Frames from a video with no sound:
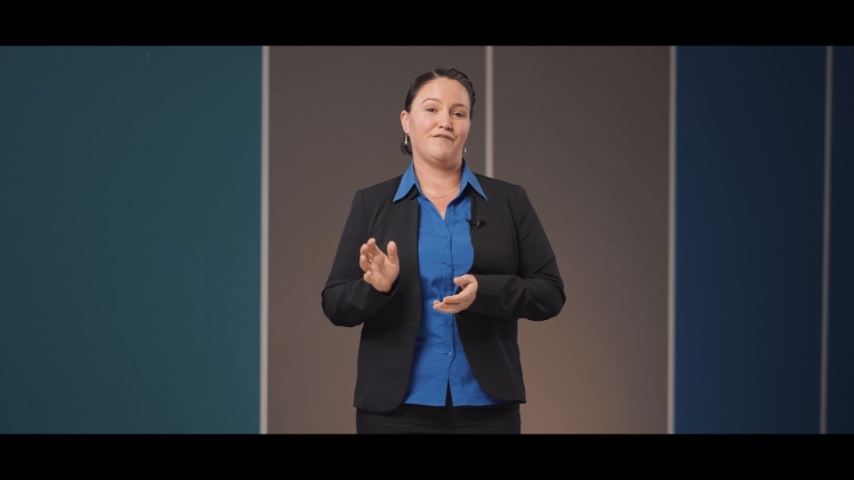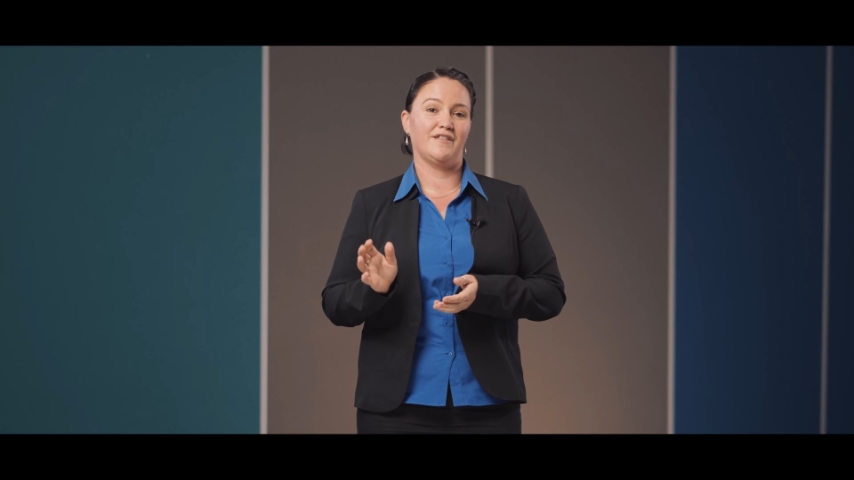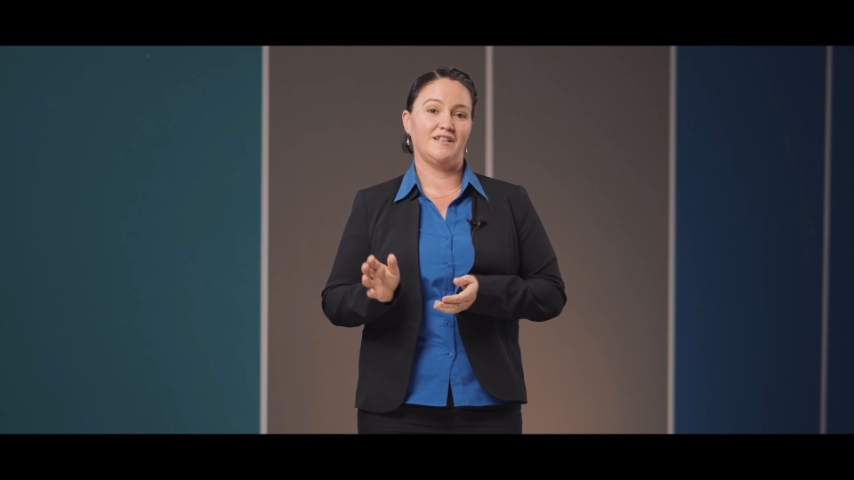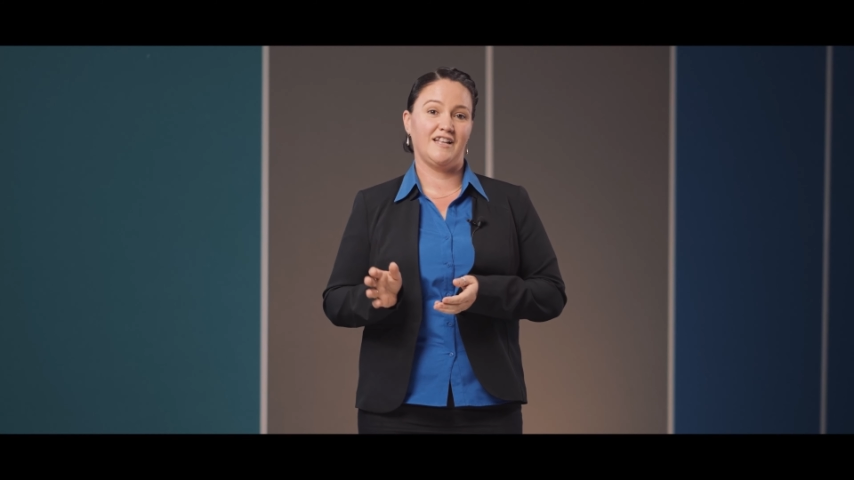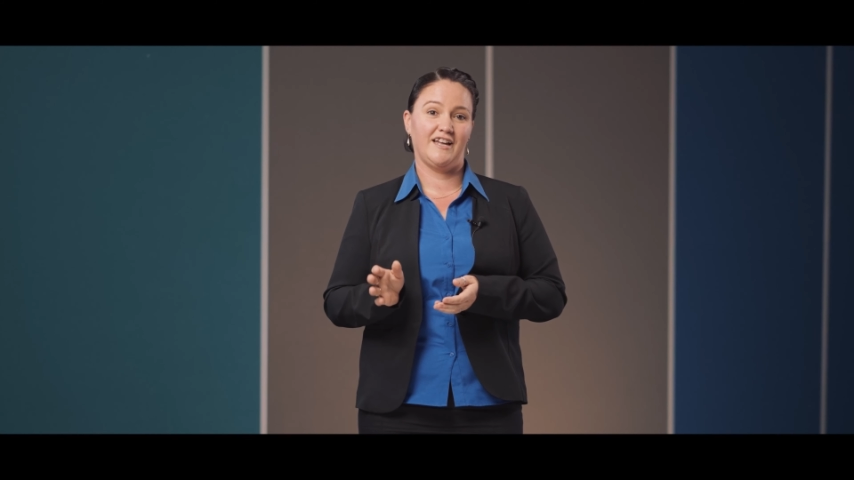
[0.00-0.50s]

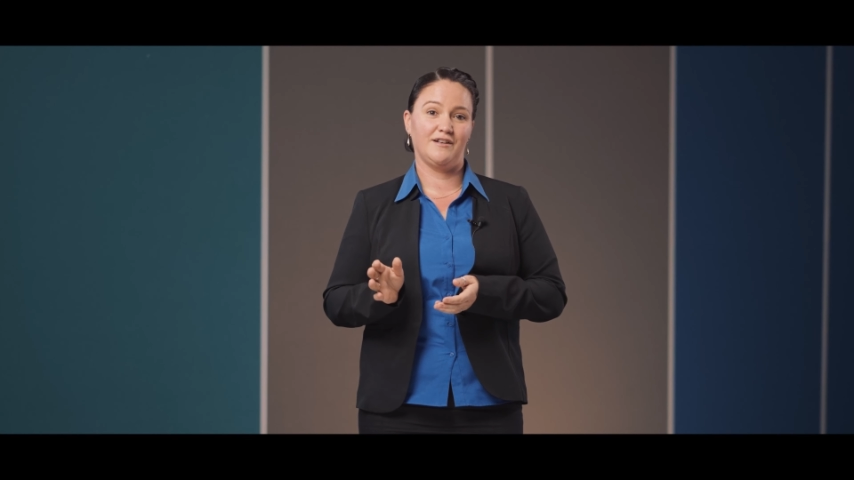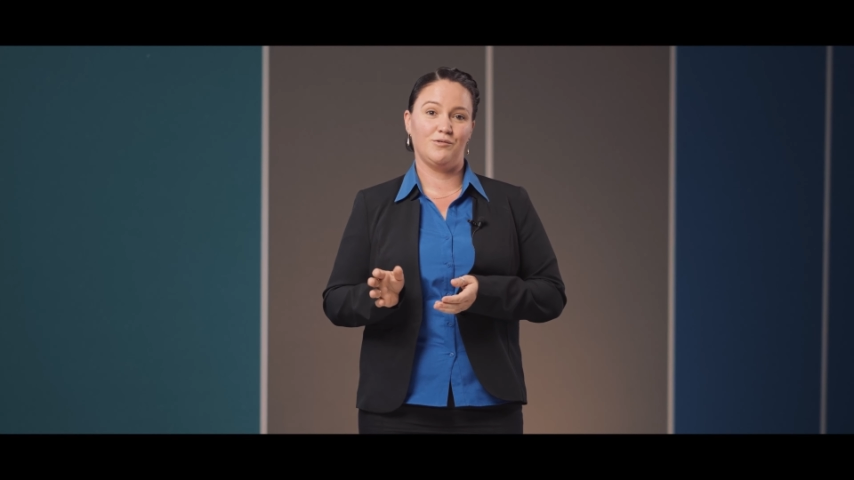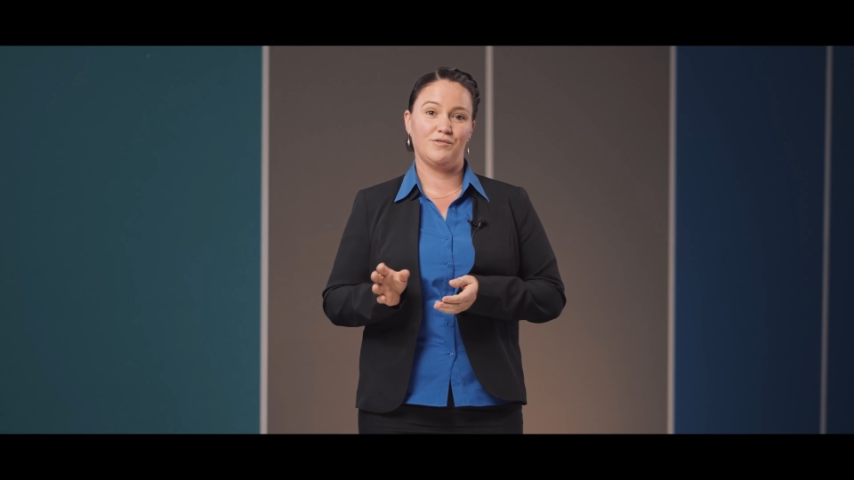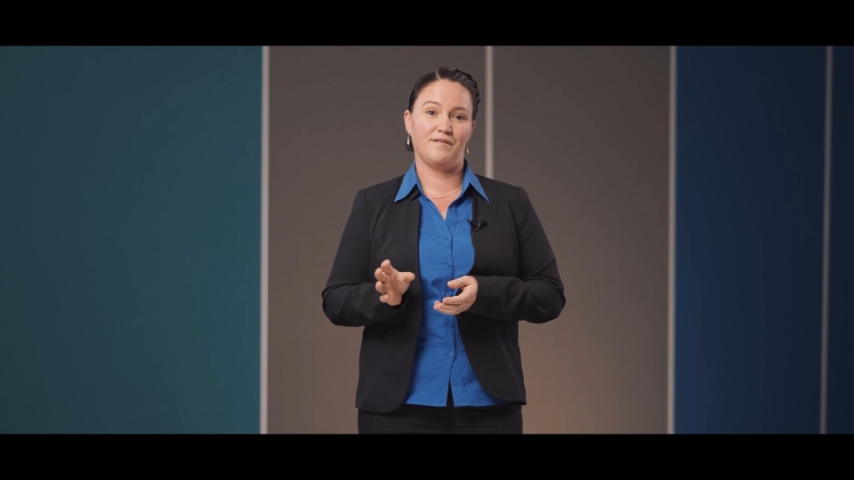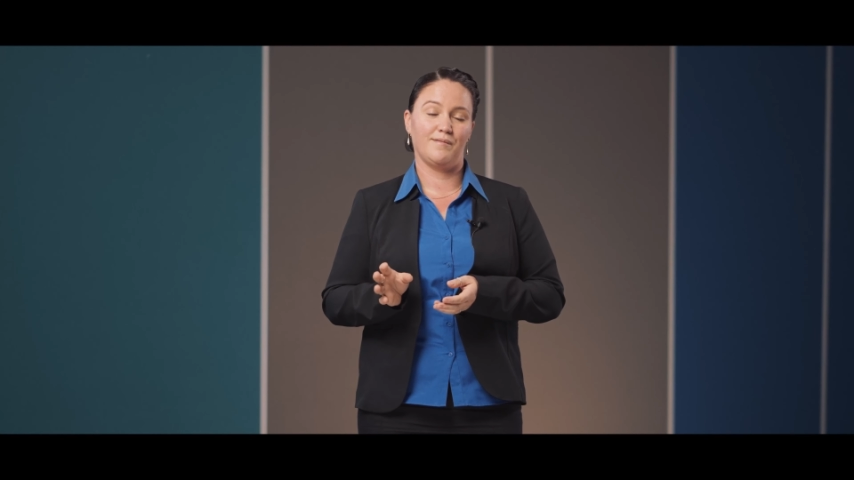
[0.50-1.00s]
for the
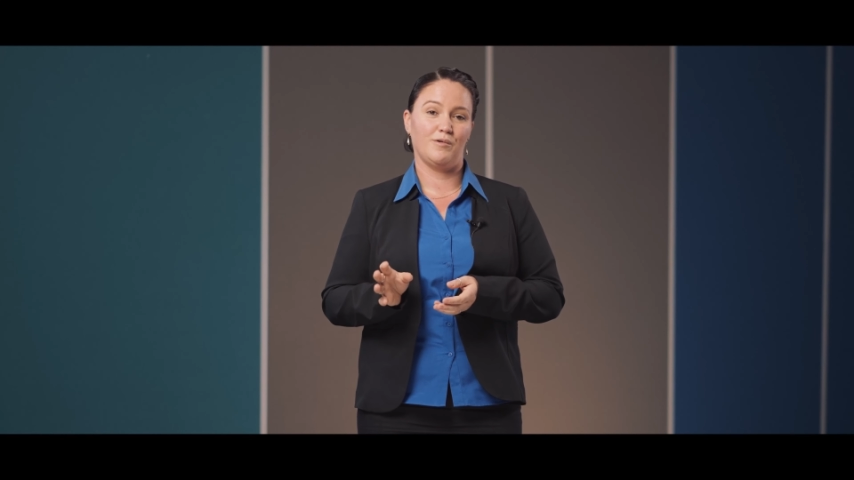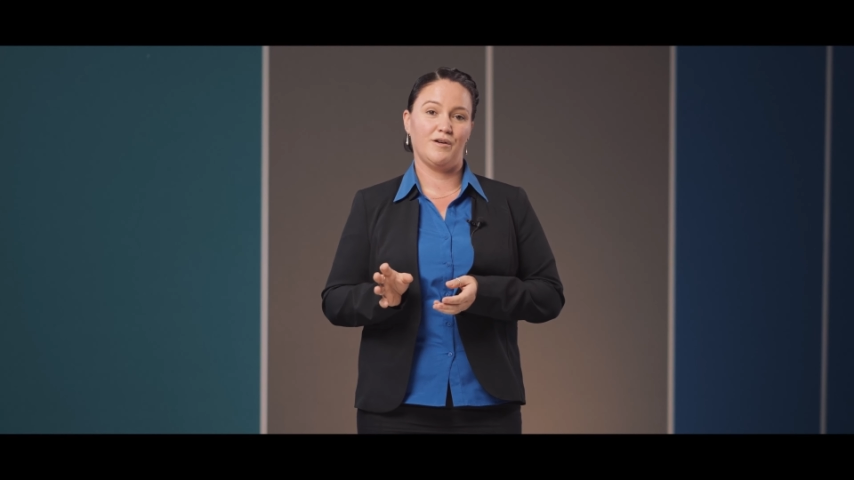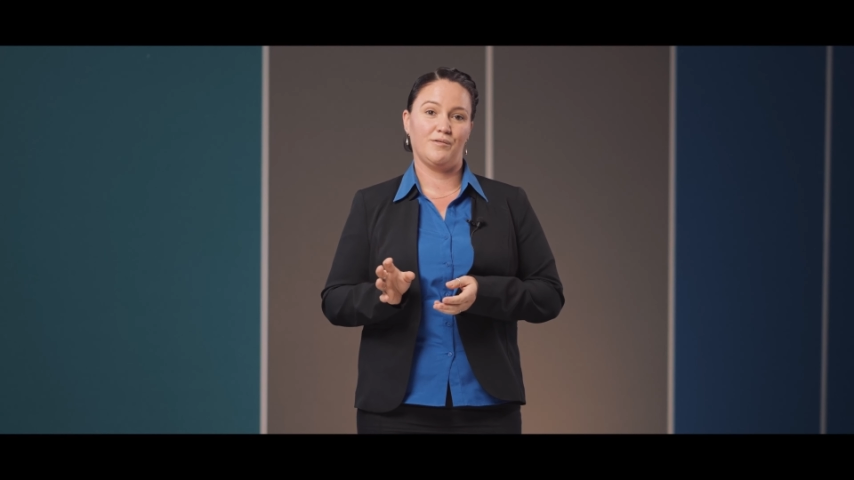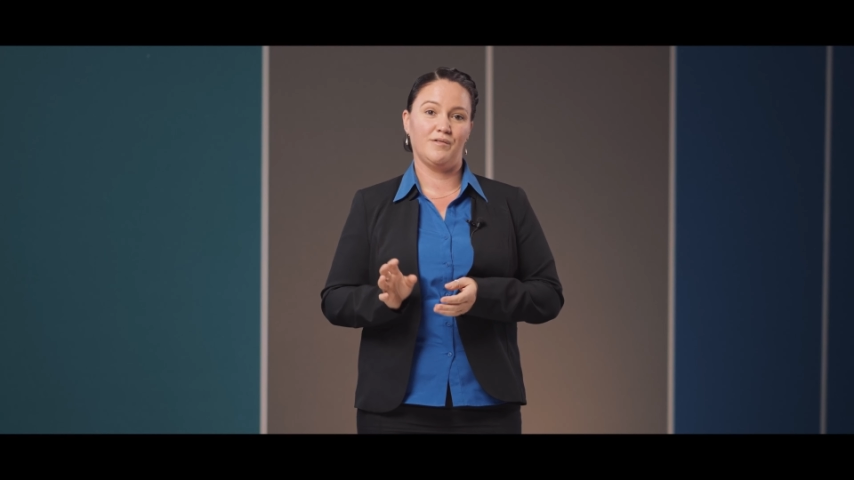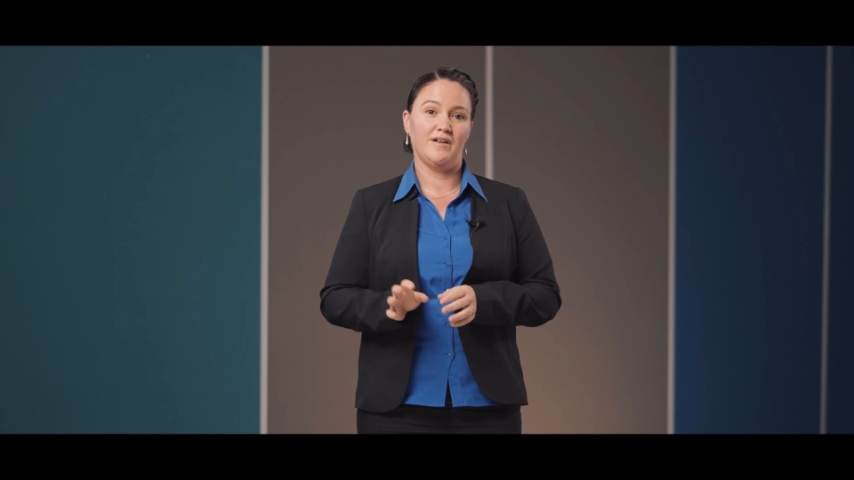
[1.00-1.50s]
landlord as
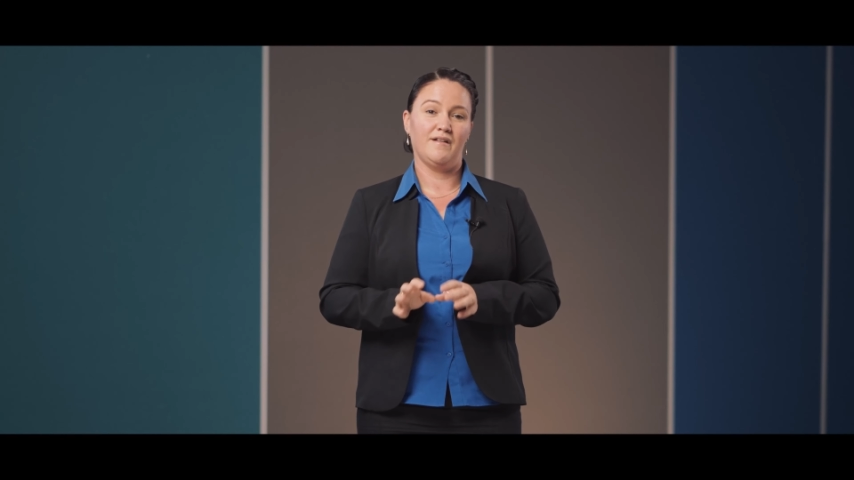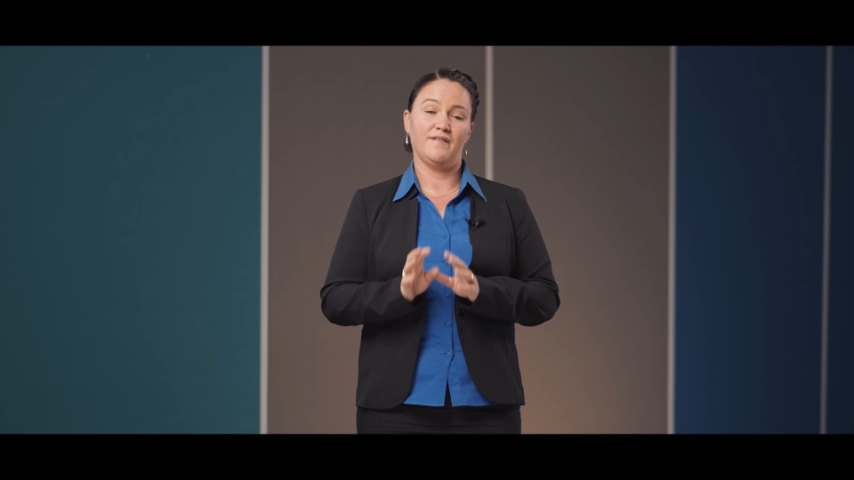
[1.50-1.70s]
well.